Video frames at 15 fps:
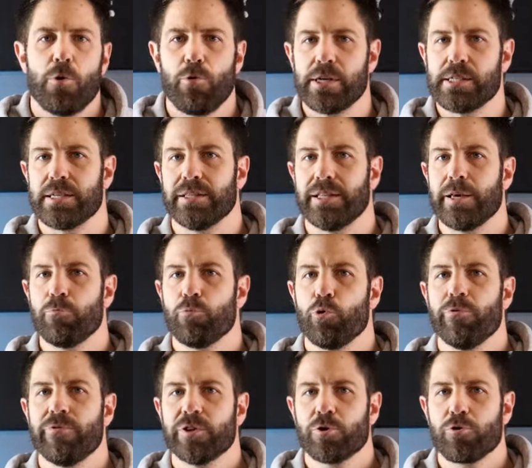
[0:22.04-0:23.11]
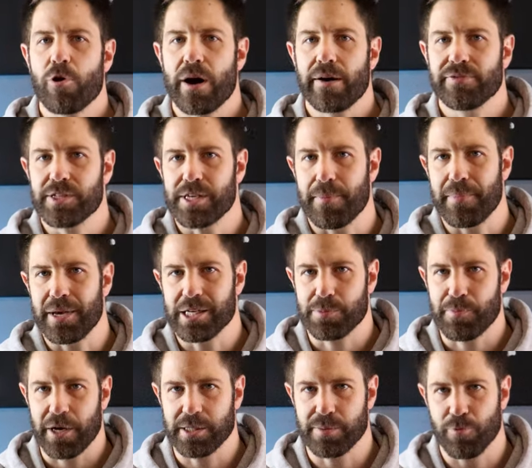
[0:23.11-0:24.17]
Recently, Wolvencraft sent me a
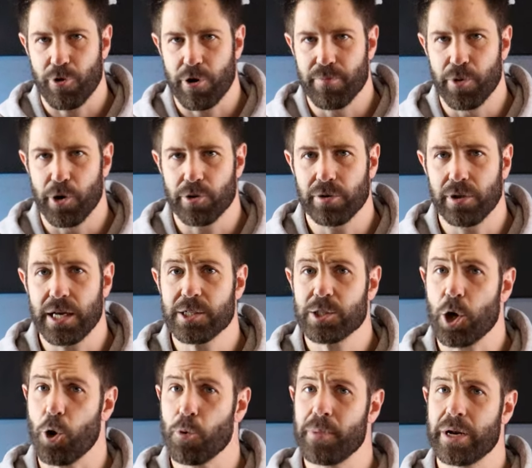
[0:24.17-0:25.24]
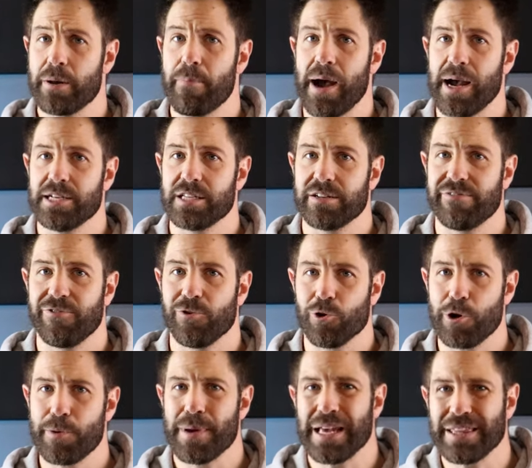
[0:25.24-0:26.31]
Space Marine model and told me to paint it
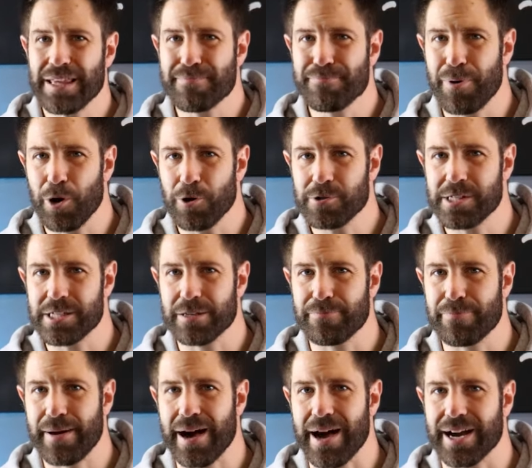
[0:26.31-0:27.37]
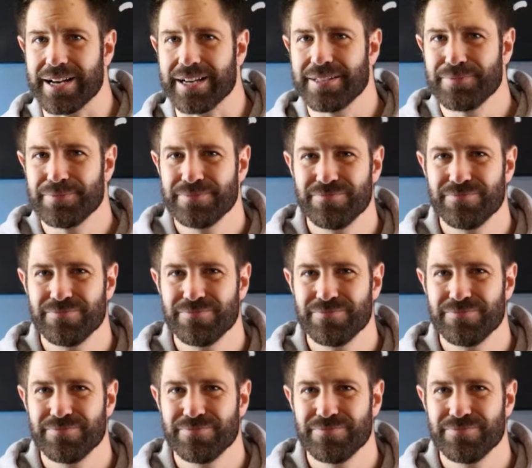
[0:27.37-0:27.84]
for him and then post it back.